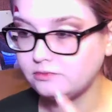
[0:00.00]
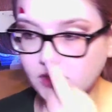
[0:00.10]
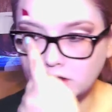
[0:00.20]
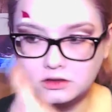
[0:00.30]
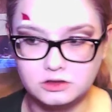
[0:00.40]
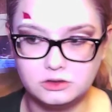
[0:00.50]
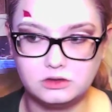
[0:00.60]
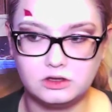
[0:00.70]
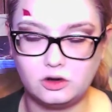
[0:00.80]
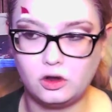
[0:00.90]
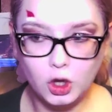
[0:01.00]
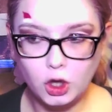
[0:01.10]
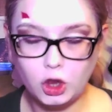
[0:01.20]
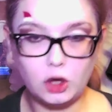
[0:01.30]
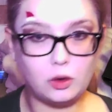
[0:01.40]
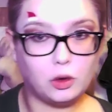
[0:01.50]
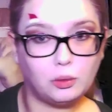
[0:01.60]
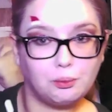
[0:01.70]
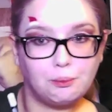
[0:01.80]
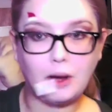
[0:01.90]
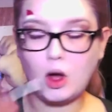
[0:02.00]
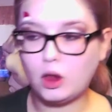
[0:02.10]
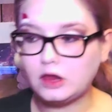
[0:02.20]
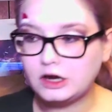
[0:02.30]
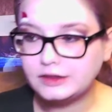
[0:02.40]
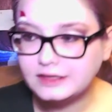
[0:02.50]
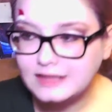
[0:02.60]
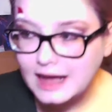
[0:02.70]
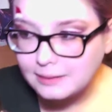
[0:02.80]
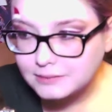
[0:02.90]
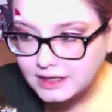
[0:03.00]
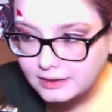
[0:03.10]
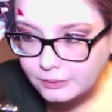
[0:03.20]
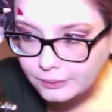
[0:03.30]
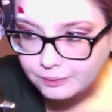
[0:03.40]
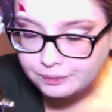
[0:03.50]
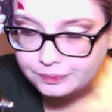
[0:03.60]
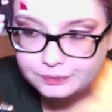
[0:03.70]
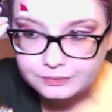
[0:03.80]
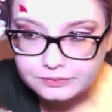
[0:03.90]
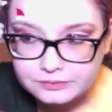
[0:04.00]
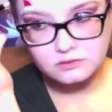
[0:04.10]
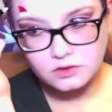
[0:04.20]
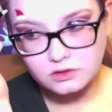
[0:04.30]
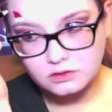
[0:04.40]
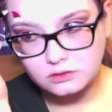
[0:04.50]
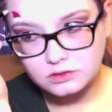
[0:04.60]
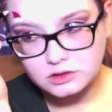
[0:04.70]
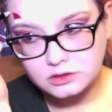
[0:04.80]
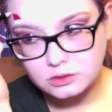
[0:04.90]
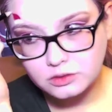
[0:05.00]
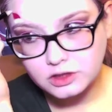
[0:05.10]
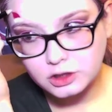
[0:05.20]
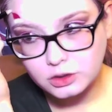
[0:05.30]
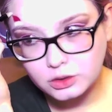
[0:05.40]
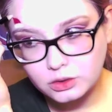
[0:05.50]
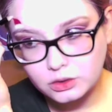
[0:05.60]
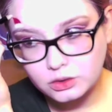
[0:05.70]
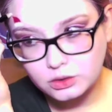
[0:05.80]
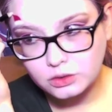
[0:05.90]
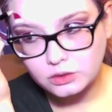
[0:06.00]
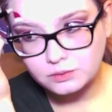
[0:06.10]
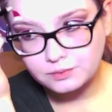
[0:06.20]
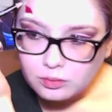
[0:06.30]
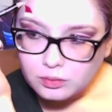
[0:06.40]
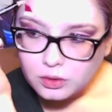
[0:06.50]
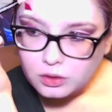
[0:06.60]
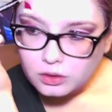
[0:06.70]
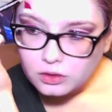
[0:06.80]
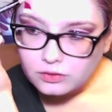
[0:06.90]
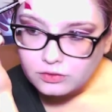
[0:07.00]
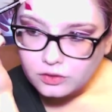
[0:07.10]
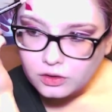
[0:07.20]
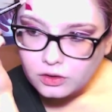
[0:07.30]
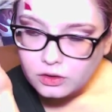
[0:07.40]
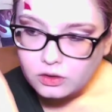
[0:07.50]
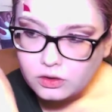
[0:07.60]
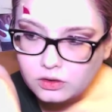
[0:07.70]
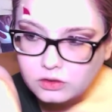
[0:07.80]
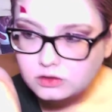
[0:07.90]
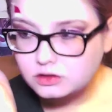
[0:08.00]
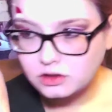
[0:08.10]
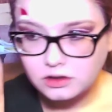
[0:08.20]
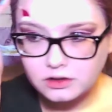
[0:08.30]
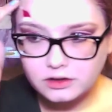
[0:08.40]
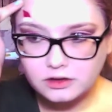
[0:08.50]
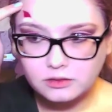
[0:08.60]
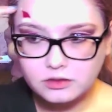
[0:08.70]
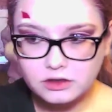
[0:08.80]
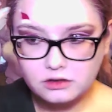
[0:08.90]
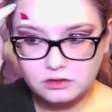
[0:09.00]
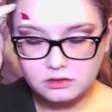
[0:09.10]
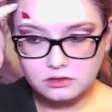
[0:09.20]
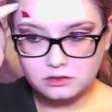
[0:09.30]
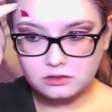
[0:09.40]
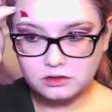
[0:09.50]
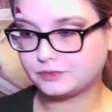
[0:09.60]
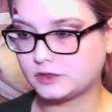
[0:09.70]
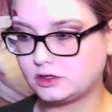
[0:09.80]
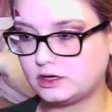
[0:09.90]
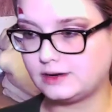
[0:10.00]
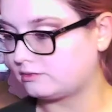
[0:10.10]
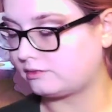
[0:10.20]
And do a little ball on the top, you know? Oh, it's so cute. Perfect. There we go. All right.